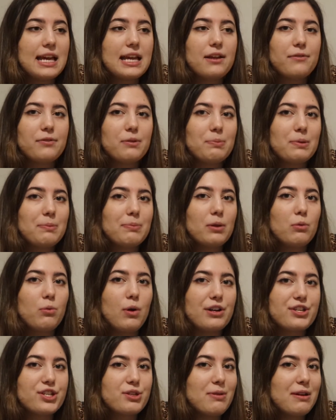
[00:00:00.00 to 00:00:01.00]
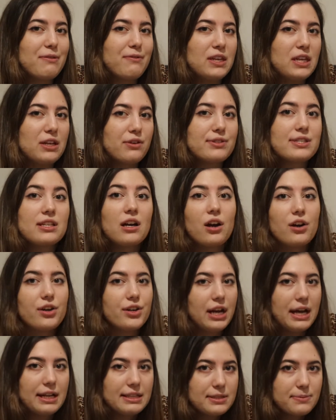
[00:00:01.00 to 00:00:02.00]
of the people watching my videos are
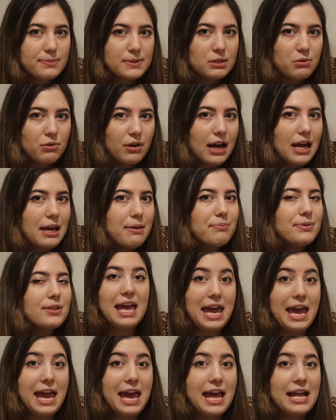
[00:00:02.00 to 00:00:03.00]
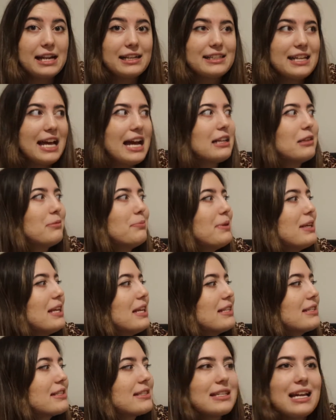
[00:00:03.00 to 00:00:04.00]
not subscribed, and that
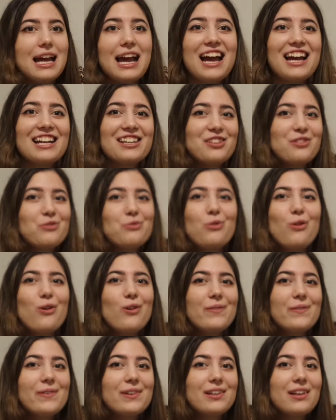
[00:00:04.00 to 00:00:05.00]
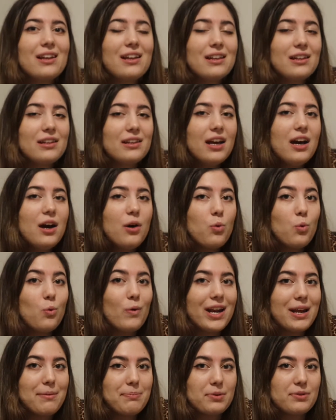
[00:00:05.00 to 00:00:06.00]
means that you won't know
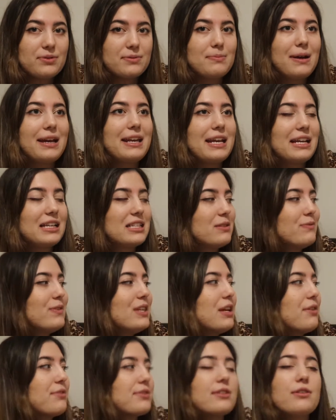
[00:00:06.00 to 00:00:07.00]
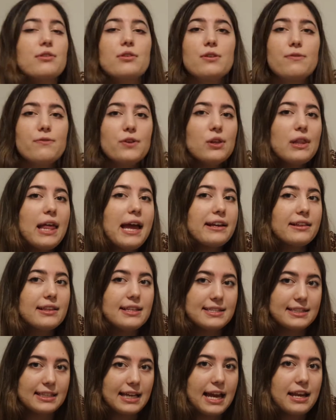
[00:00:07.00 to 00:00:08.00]
when I post my next video. So if you like
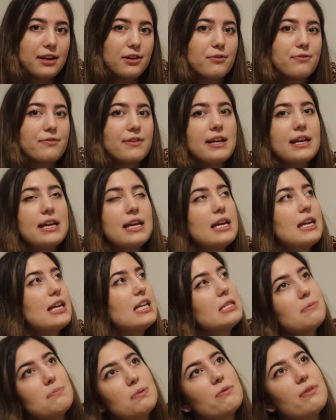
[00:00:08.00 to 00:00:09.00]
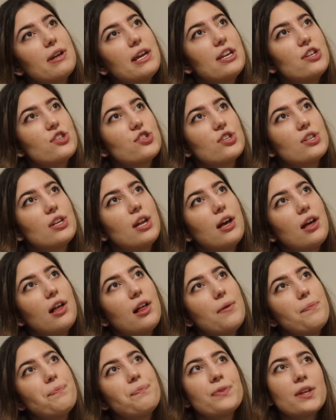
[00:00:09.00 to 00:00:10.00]
this kind of
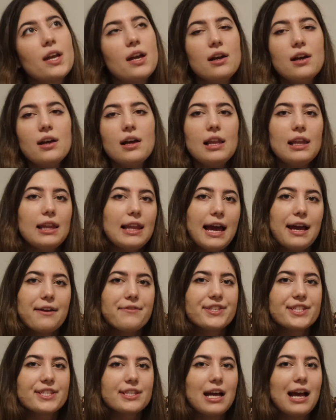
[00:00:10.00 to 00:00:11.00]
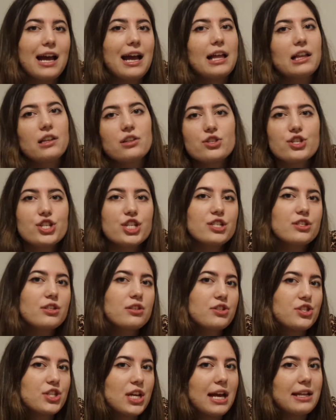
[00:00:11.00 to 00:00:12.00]
inspirational, lifestyle,
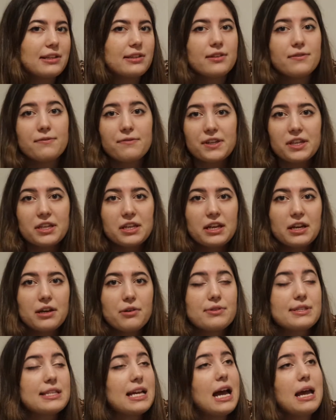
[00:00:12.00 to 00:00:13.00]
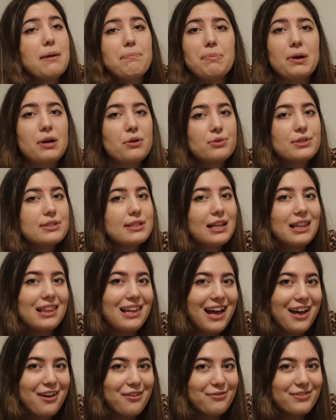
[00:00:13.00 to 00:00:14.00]
chit-chatty videos, I post a
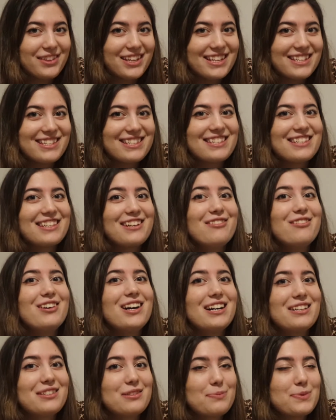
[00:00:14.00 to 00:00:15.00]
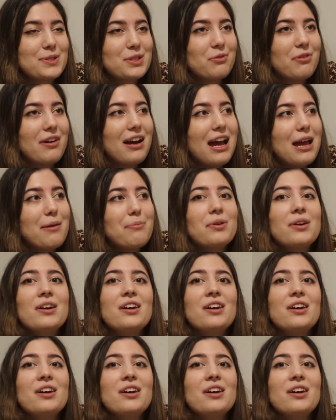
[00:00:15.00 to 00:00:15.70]
lot of this, so a subscribe